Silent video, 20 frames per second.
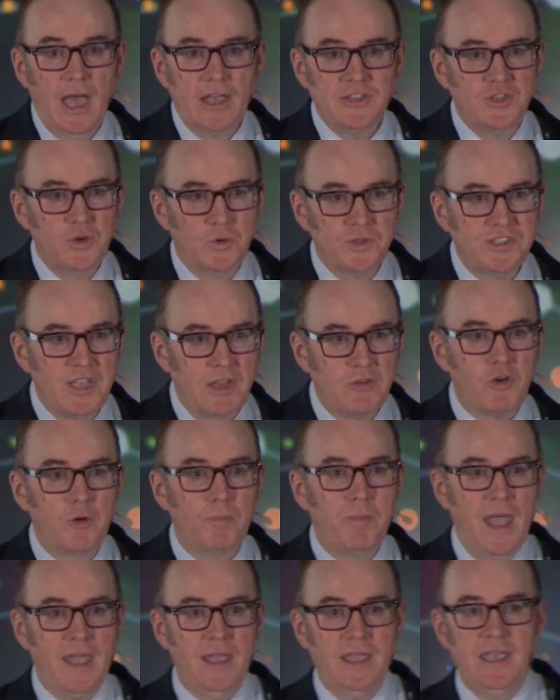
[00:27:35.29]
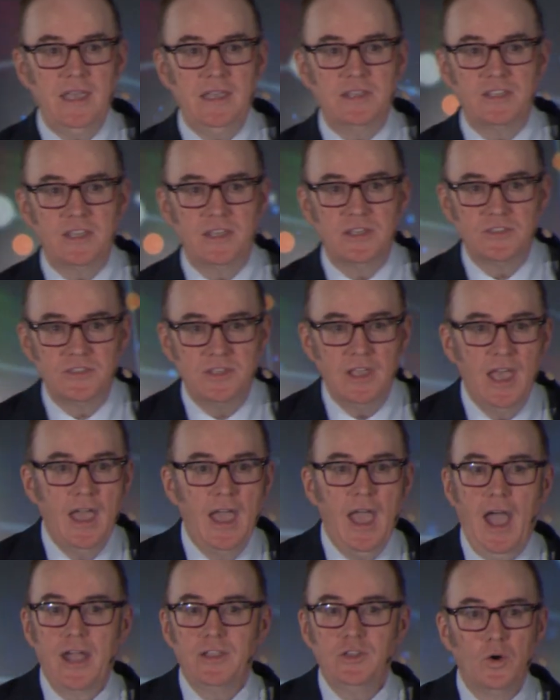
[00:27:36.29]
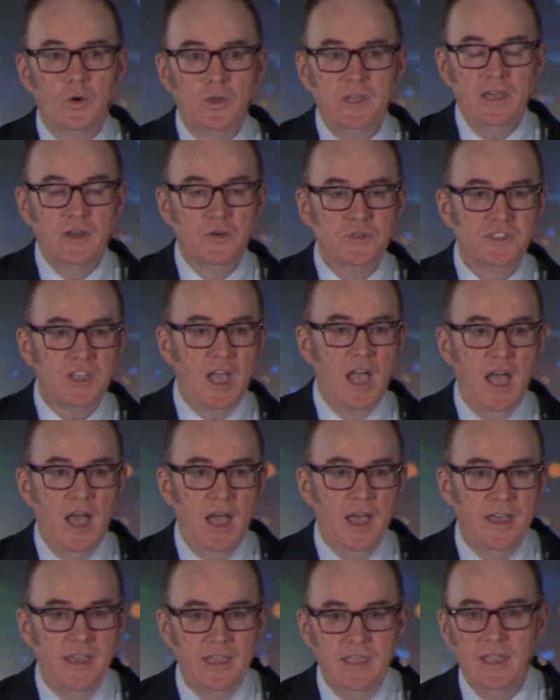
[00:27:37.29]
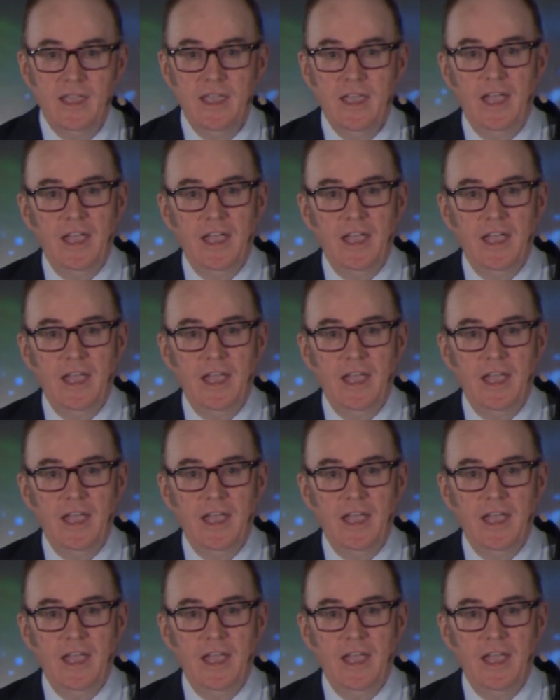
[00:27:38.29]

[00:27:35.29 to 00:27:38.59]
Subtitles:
As your central bank eases and your yields are high,